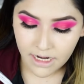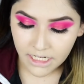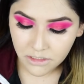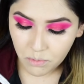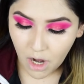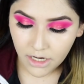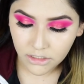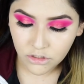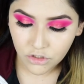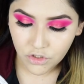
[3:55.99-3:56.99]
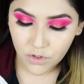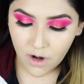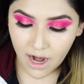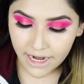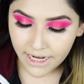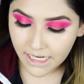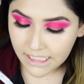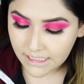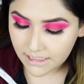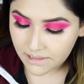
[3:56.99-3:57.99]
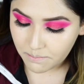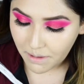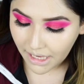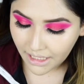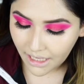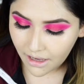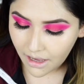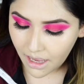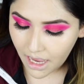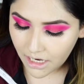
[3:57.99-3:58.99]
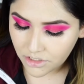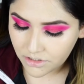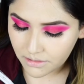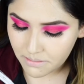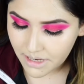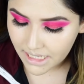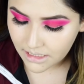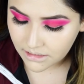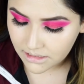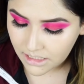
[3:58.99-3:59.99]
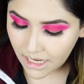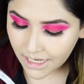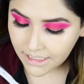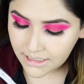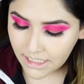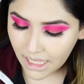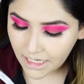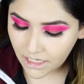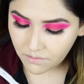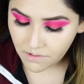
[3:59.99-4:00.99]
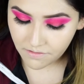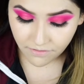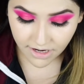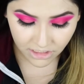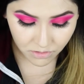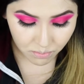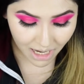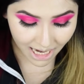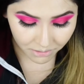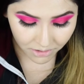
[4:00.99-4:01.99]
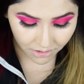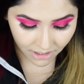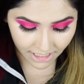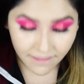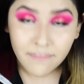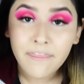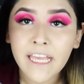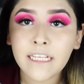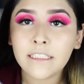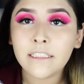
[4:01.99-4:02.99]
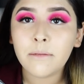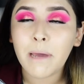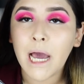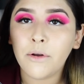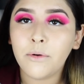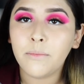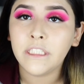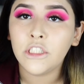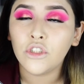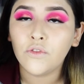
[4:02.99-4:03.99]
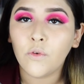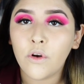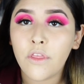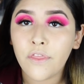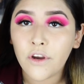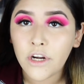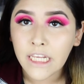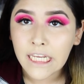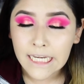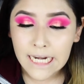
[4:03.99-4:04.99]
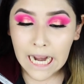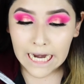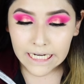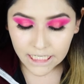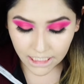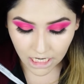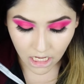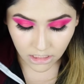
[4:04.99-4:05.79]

the next product to try is this Becca Hydra Mist Set and Refresh Powder and this powder retails for $39.